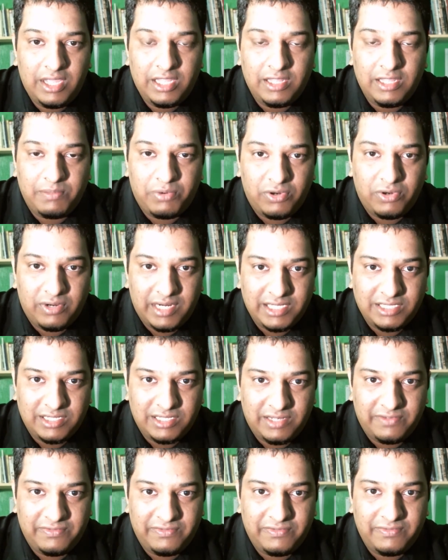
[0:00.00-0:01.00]
the
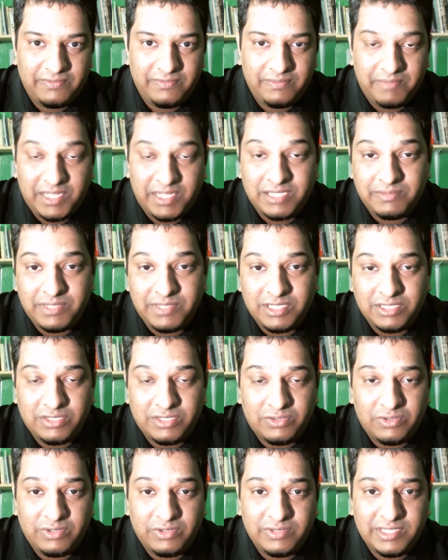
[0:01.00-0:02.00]
progression of multiple
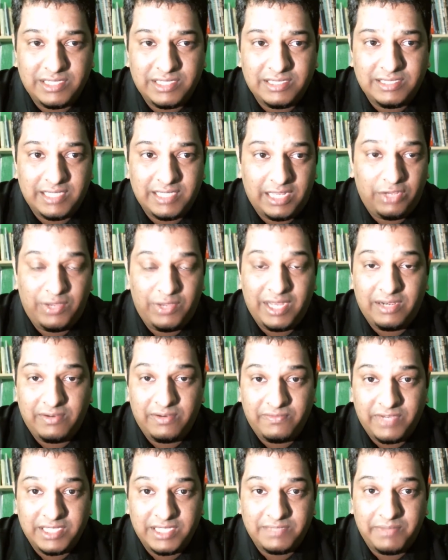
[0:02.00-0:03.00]
sclerosis, and you can
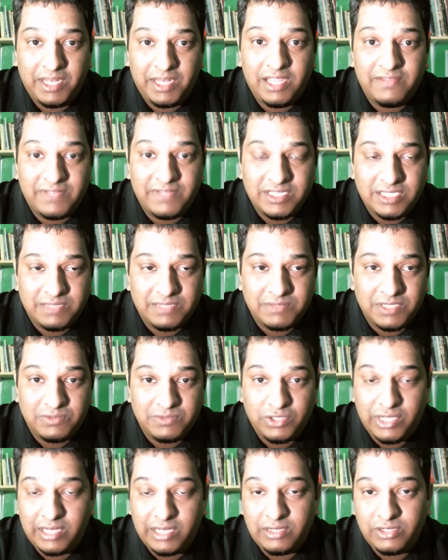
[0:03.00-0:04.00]
reverse many of the
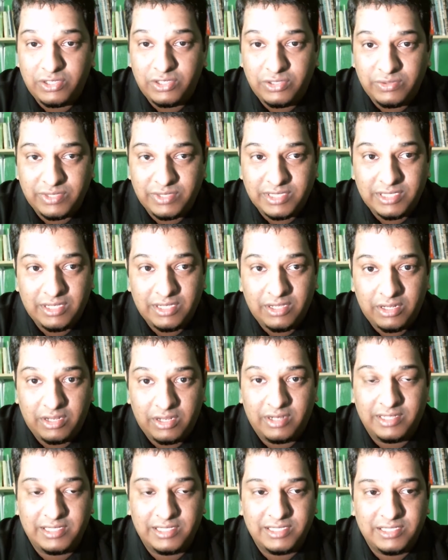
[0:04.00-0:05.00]
symptoms. You can reduce a
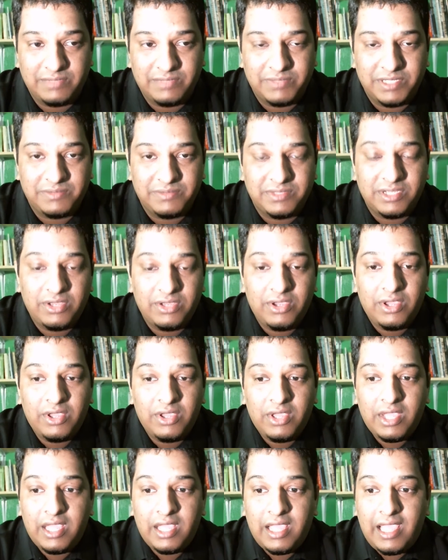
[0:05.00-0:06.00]
lot of the symptoms,
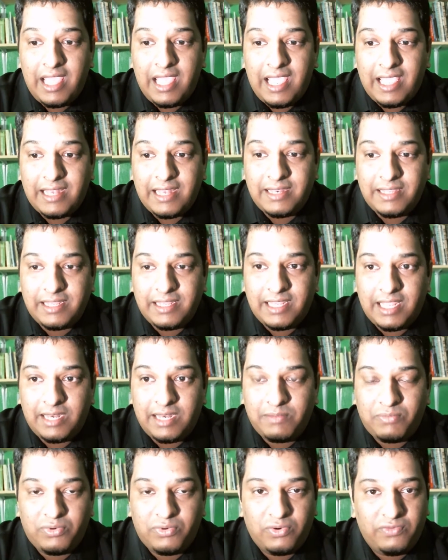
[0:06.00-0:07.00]
and it can
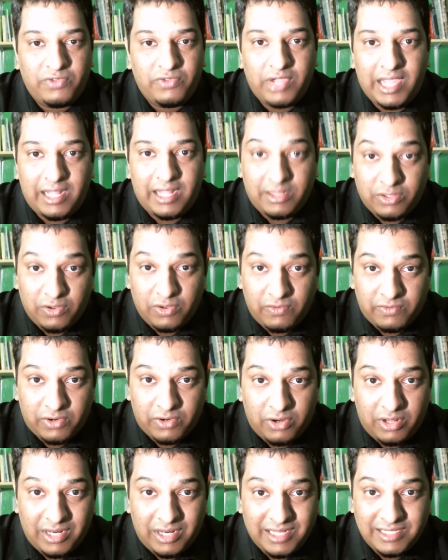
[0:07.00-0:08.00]
improve your health
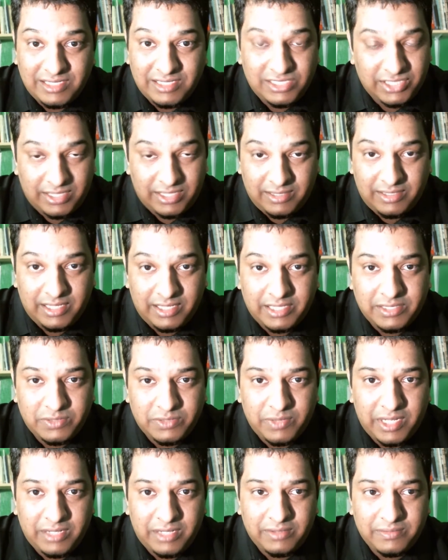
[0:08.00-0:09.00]
overall in general
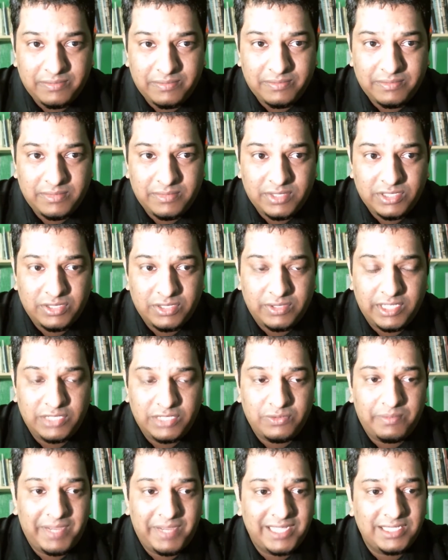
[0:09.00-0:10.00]
as well. So
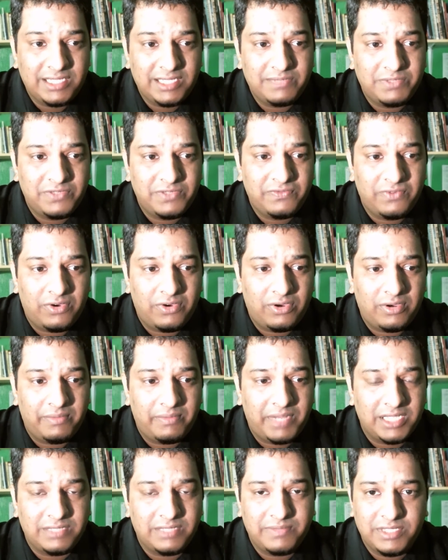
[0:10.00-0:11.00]
these were my tips for
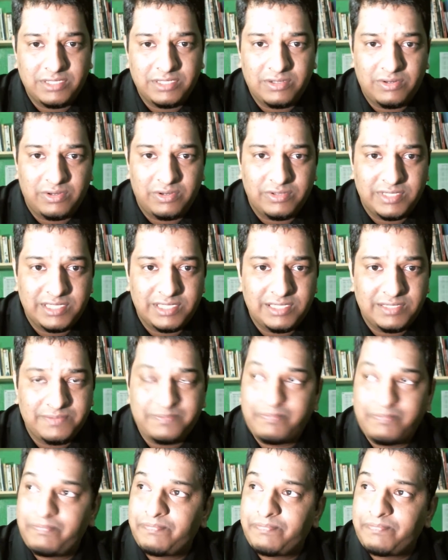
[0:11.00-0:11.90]
multiple sclerosis.